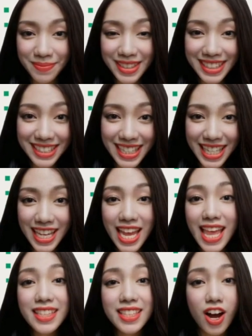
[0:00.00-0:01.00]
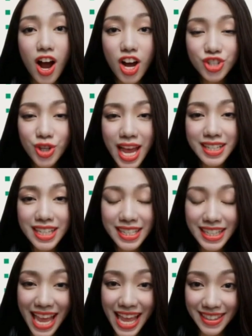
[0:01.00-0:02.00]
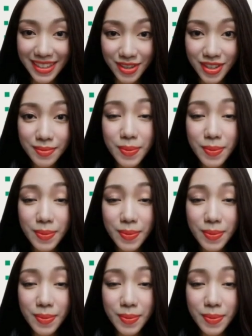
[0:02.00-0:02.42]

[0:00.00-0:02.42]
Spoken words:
C. The contract is cancelled,